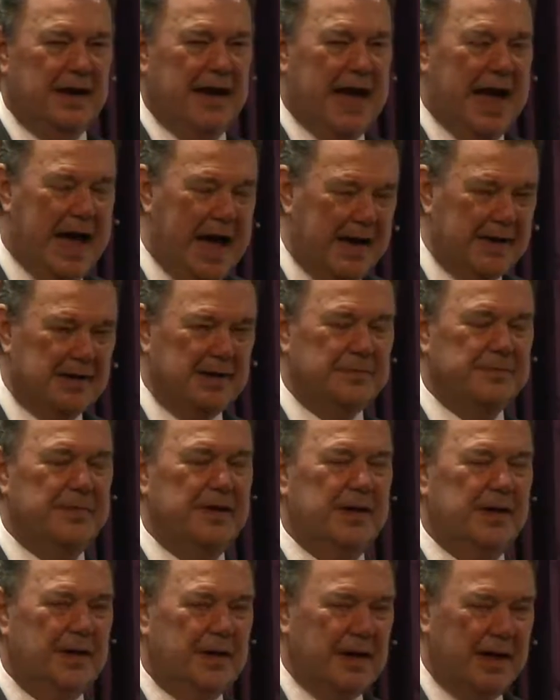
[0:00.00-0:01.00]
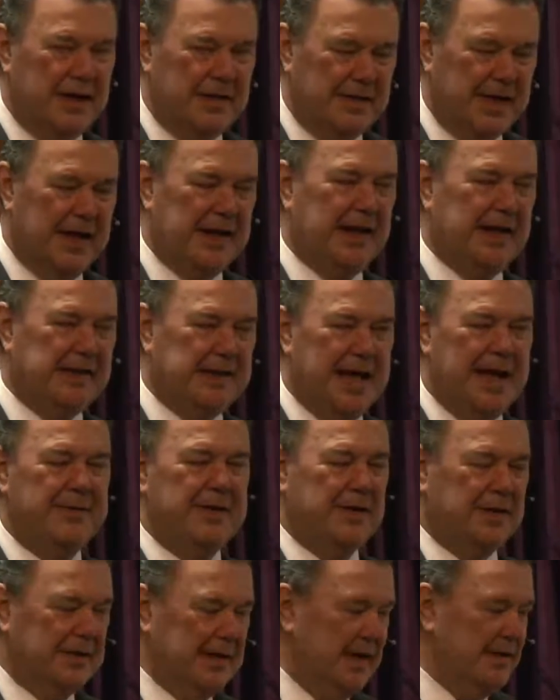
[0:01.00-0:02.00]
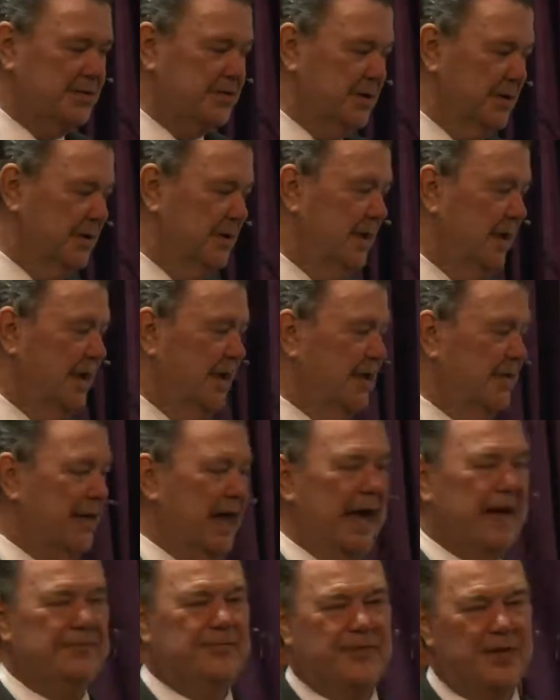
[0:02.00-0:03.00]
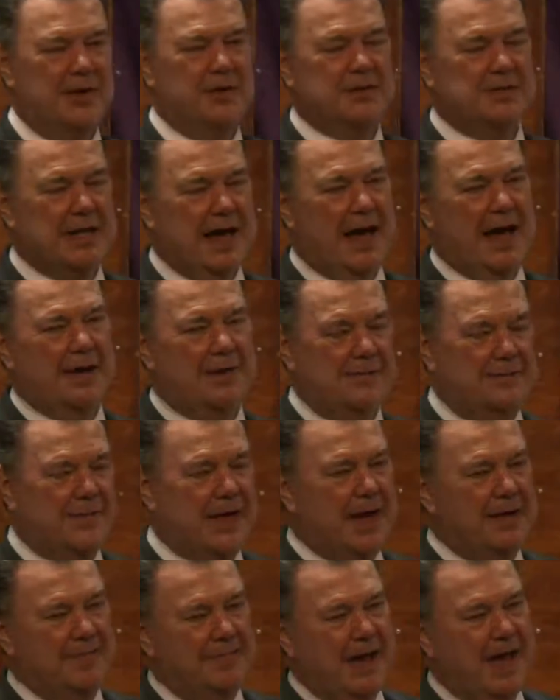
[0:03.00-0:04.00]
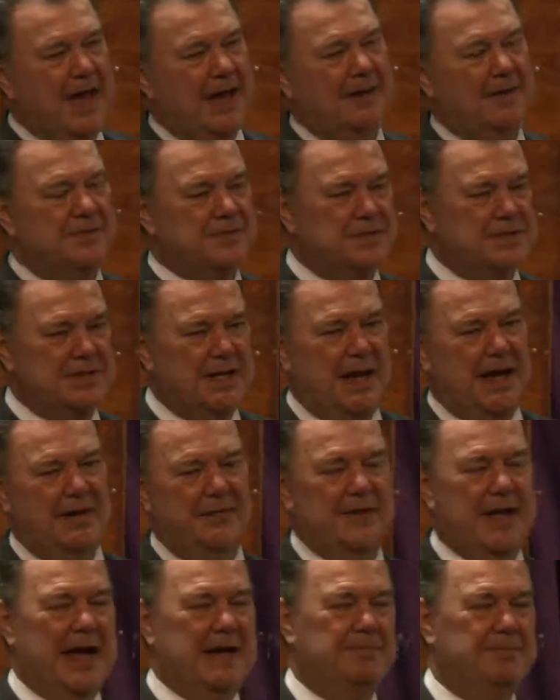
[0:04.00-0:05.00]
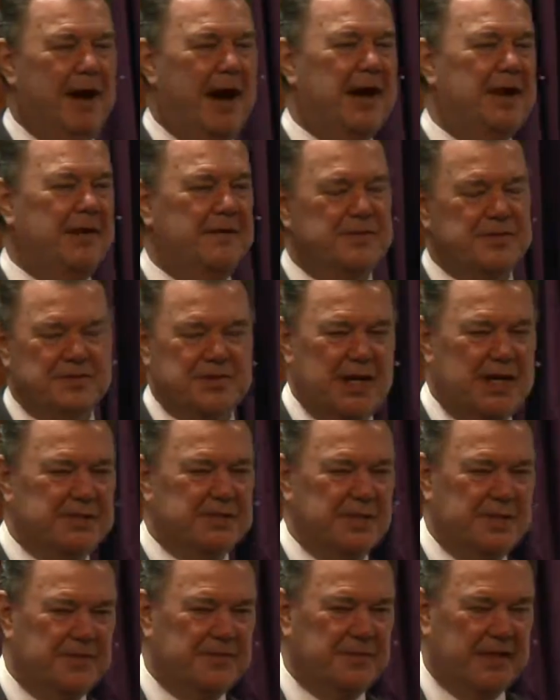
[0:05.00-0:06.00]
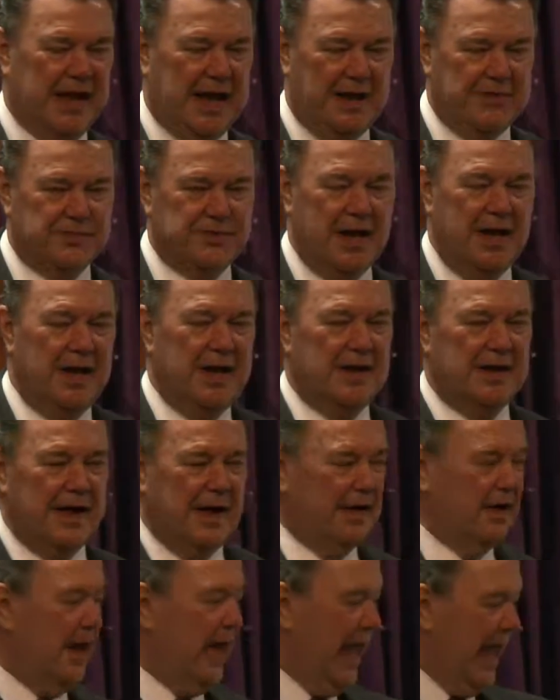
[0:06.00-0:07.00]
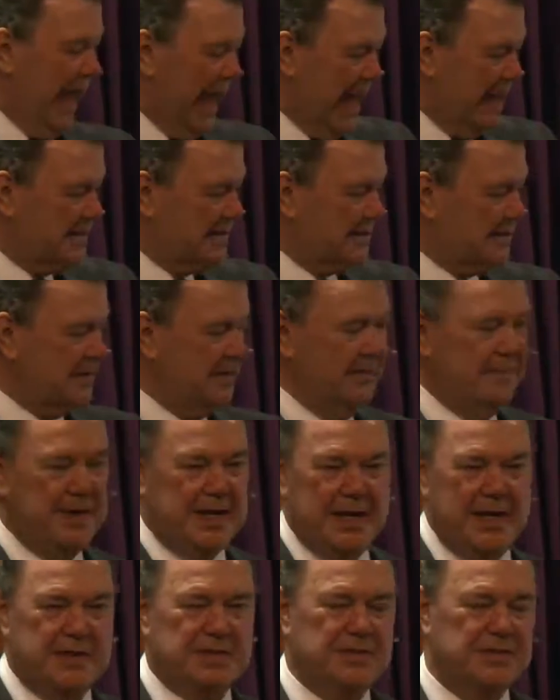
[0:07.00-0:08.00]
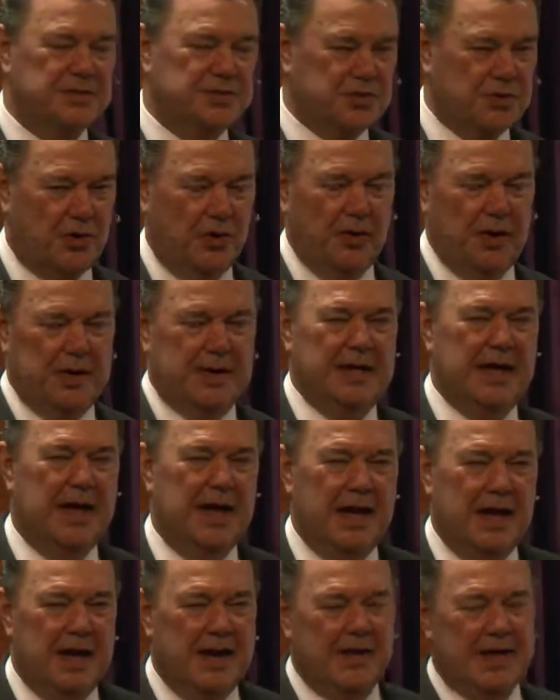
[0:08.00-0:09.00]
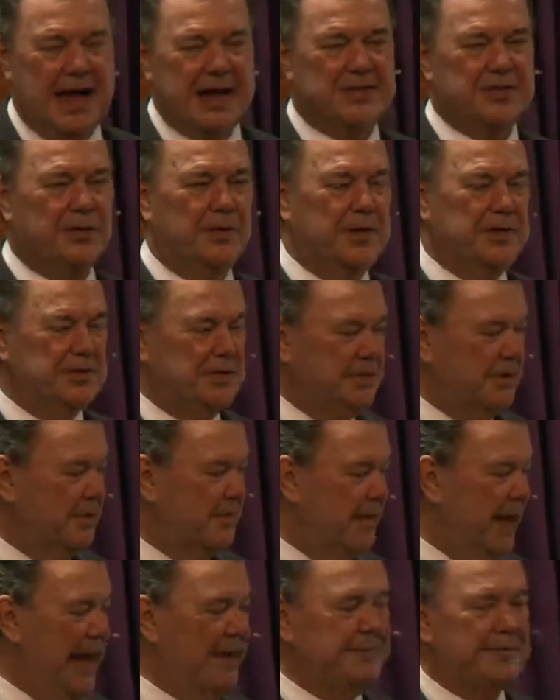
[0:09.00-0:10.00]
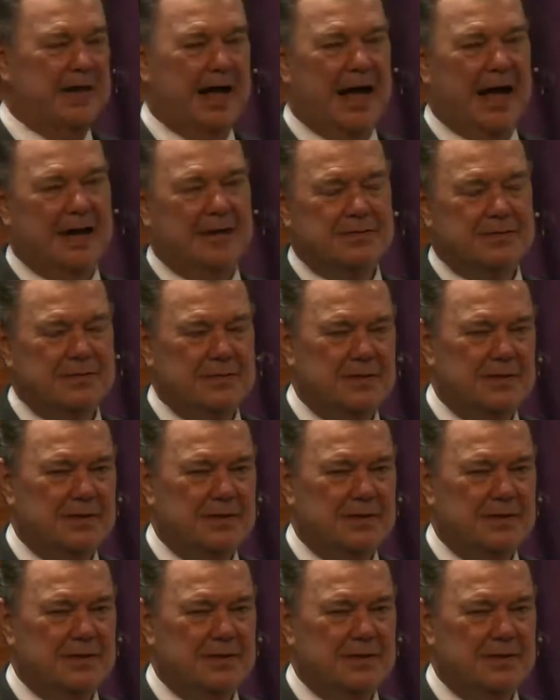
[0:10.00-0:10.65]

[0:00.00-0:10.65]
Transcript: Adam, that Adamic nature, that first Adam, that man of sin, that body of the sins of the flesh, that uh, has to be destroyed. That's the reason you're baptized.